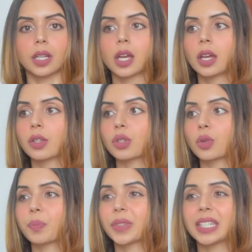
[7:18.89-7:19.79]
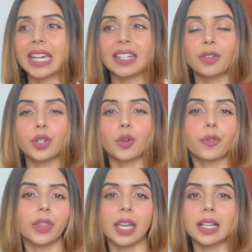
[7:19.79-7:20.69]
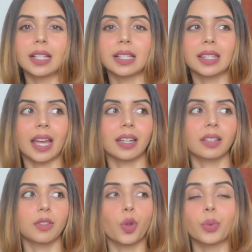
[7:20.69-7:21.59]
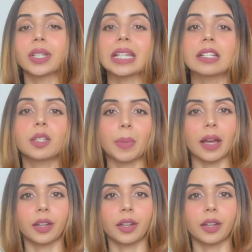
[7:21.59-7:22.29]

So getting rid of things that don't inspire you,